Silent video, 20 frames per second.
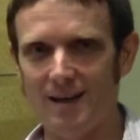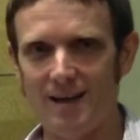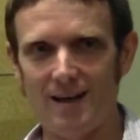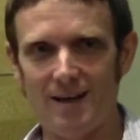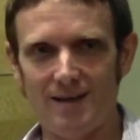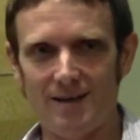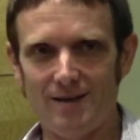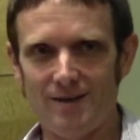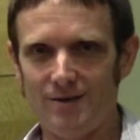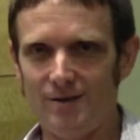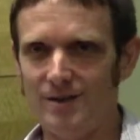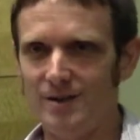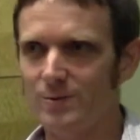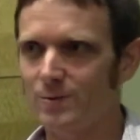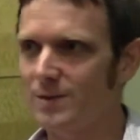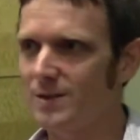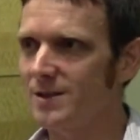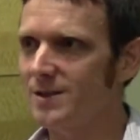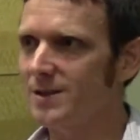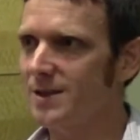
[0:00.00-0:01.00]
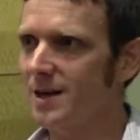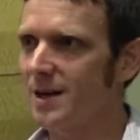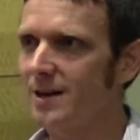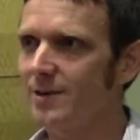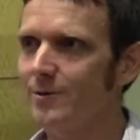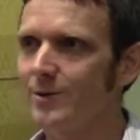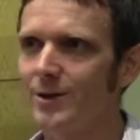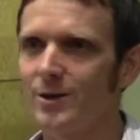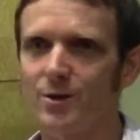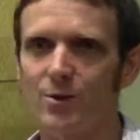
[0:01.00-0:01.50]
this runs
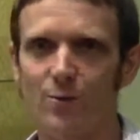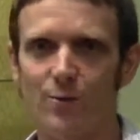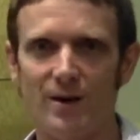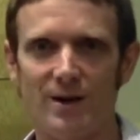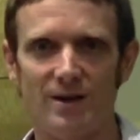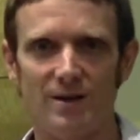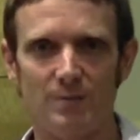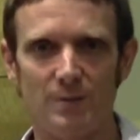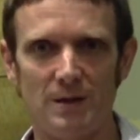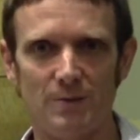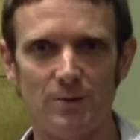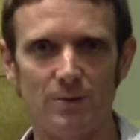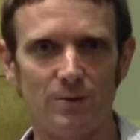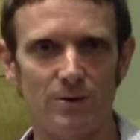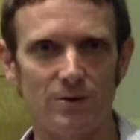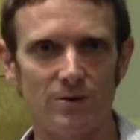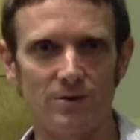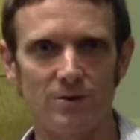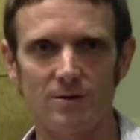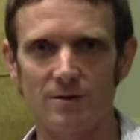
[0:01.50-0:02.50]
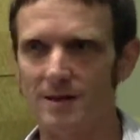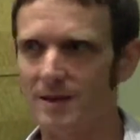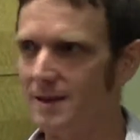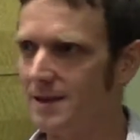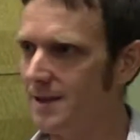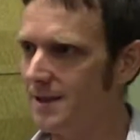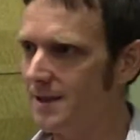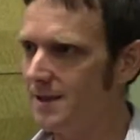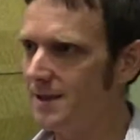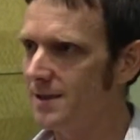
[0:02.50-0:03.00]
contrary to the way that people learn. Like,
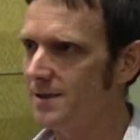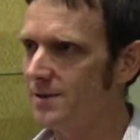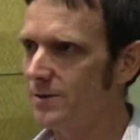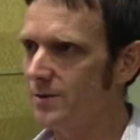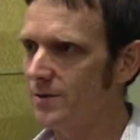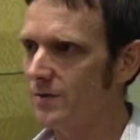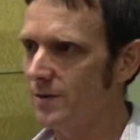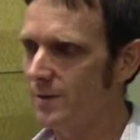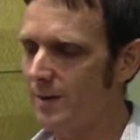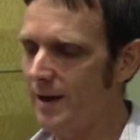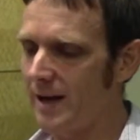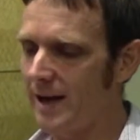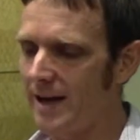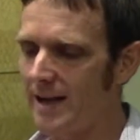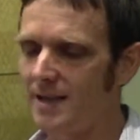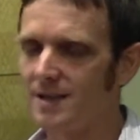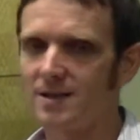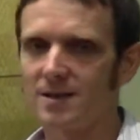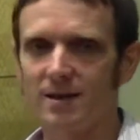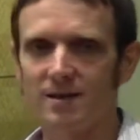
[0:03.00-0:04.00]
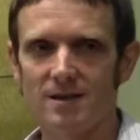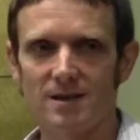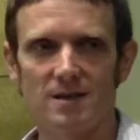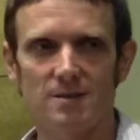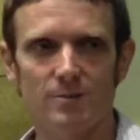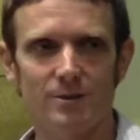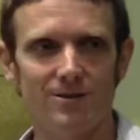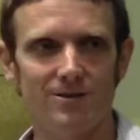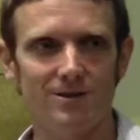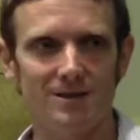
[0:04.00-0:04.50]
kids learn from a hands-on
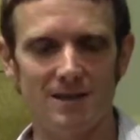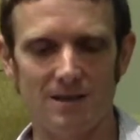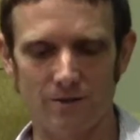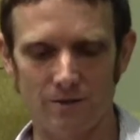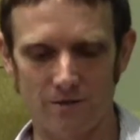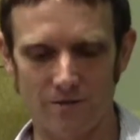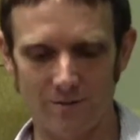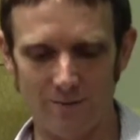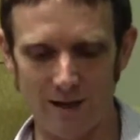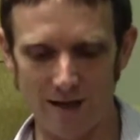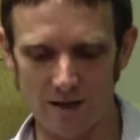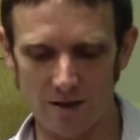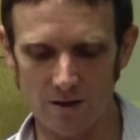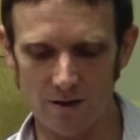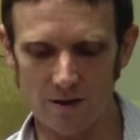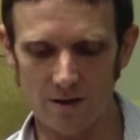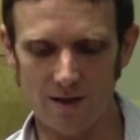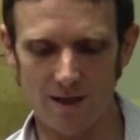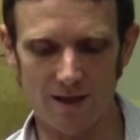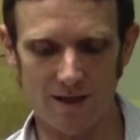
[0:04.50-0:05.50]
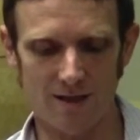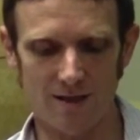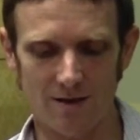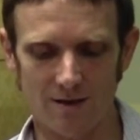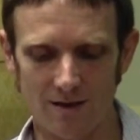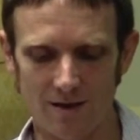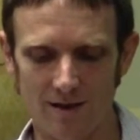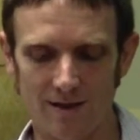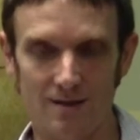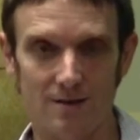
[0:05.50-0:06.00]
experience. They learn from actually touching
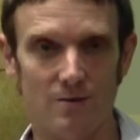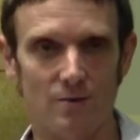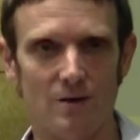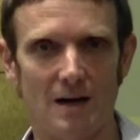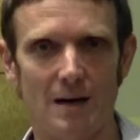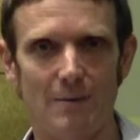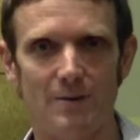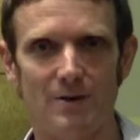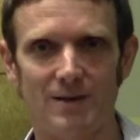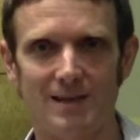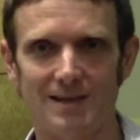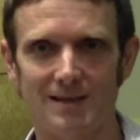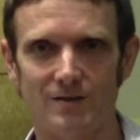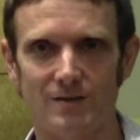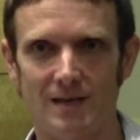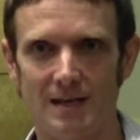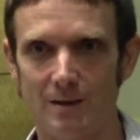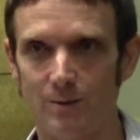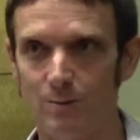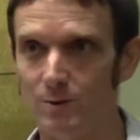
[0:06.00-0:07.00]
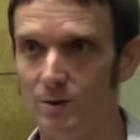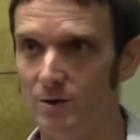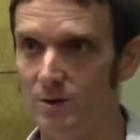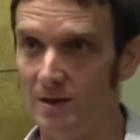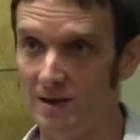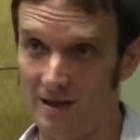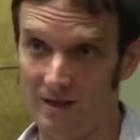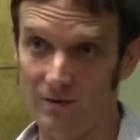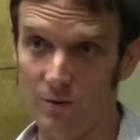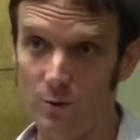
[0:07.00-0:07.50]
things and grabbing things. For anyone who
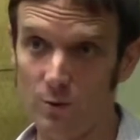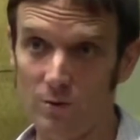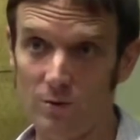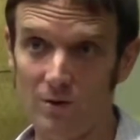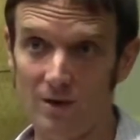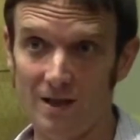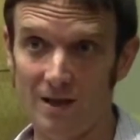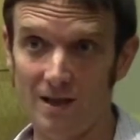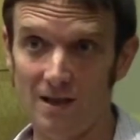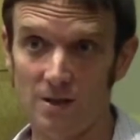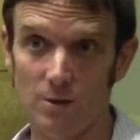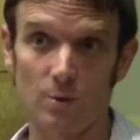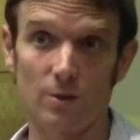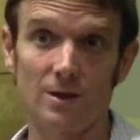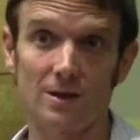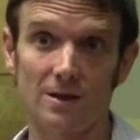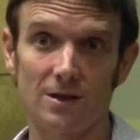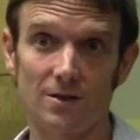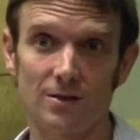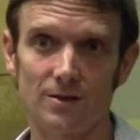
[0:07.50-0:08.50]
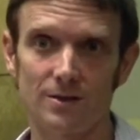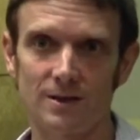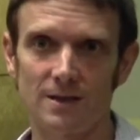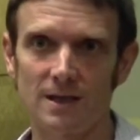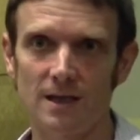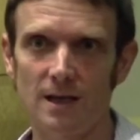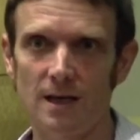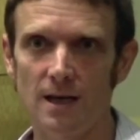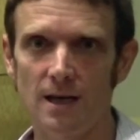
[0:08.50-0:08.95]
has ever worked with kids or adults,